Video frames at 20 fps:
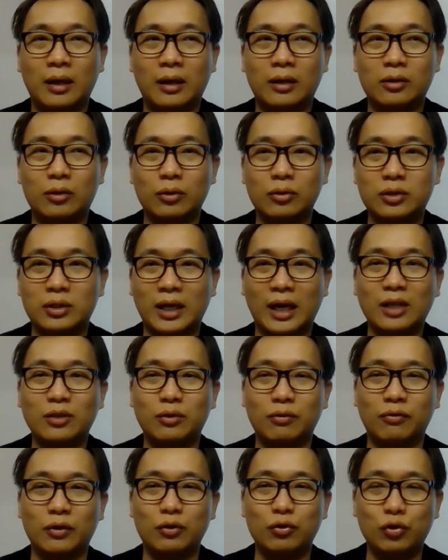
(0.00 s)
those guys
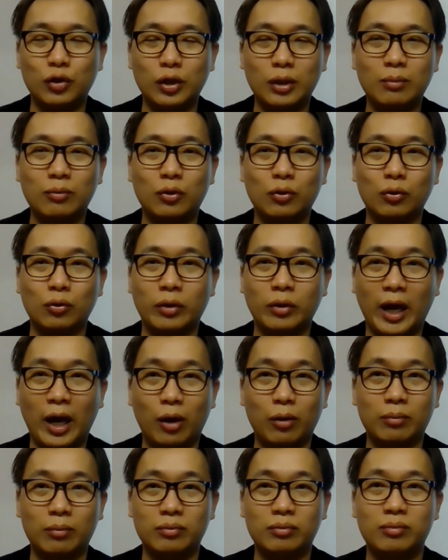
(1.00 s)
with a dream to
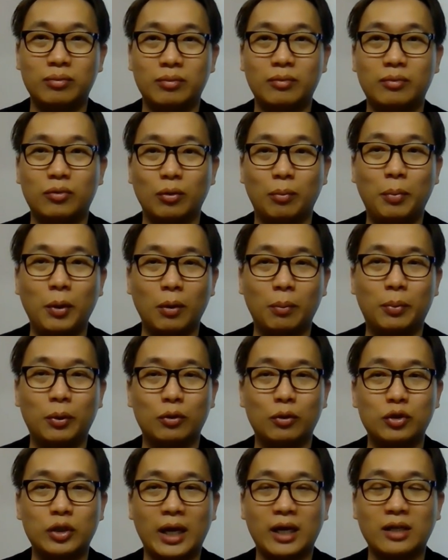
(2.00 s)
help to build
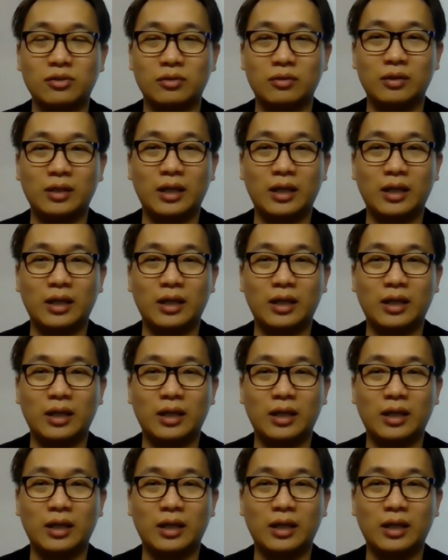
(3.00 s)
projects, you know,